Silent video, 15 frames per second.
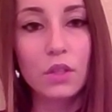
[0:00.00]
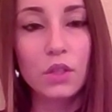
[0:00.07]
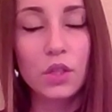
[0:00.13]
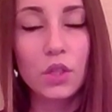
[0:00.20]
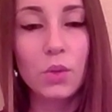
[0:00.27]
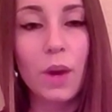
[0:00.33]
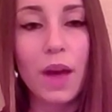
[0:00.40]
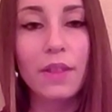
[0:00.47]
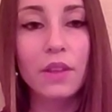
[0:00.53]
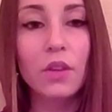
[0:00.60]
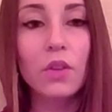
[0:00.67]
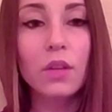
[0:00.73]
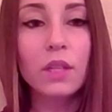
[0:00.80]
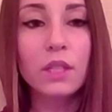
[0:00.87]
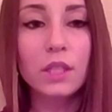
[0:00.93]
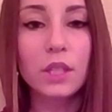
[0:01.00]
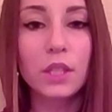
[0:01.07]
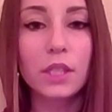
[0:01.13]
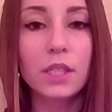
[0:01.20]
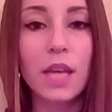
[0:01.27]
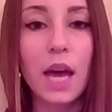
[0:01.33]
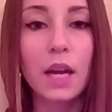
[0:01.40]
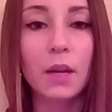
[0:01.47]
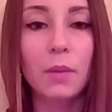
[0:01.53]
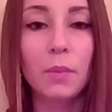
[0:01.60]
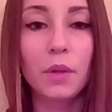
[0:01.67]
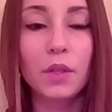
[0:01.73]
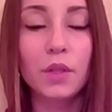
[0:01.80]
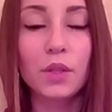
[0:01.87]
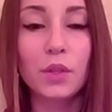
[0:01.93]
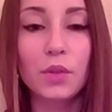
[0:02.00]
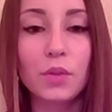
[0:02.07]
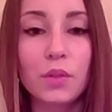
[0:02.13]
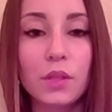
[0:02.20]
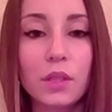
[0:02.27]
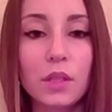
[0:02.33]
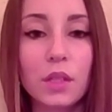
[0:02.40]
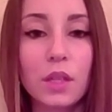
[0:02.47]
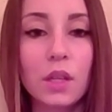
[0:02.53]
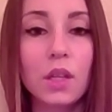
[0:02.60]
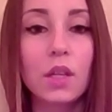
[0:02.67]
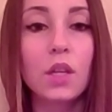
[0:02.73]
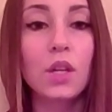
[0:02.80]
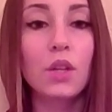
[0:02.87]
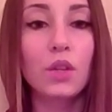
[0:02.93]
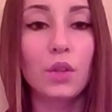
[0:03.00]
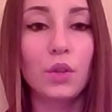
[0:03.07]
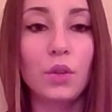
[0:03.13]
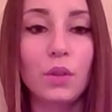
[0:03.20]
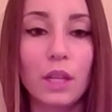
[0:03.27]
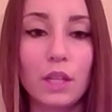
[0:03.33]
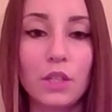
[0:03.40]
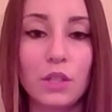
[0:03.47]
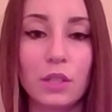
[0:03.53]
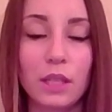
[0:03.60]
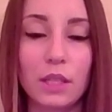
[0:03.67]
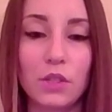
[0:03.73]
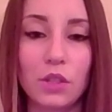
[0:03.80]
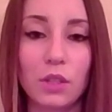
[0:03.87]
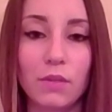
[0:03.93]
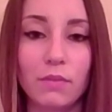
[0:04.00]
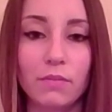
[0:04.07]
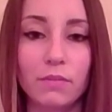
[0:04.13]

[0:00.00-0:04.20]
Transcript: Two ethical concerns that could produce new legislation.